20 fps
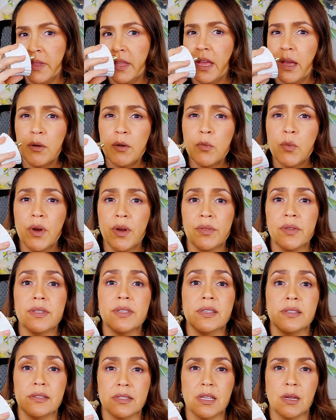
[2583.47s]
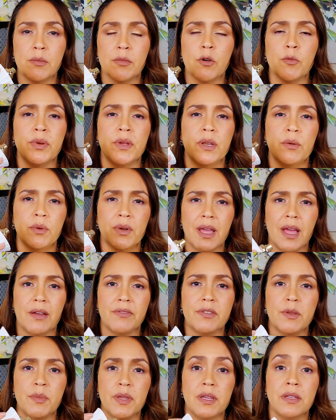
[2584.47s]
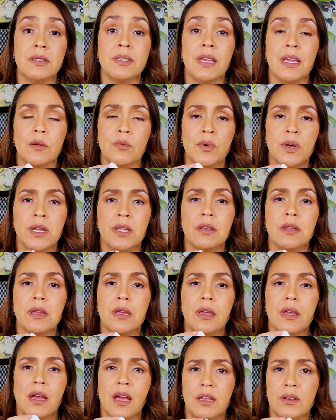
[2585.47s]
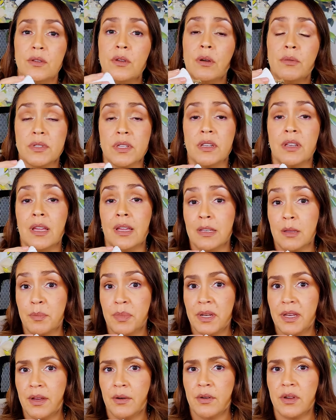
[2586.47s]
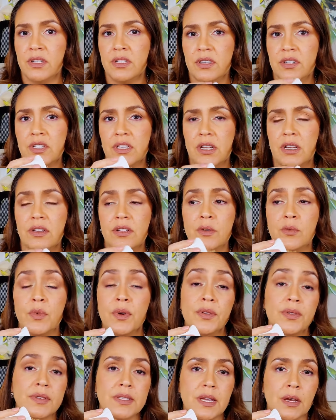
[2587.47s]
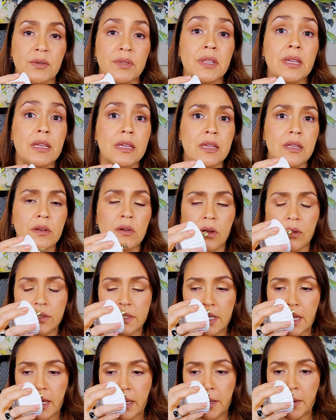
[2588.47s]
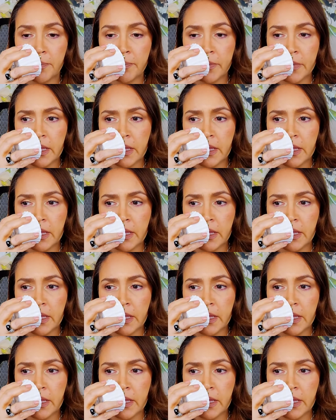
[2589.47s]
I would wear this in summer, but it would have to be a day when I knew I was going to end up in air conditioning. I couldn't wear this out in the heat all day.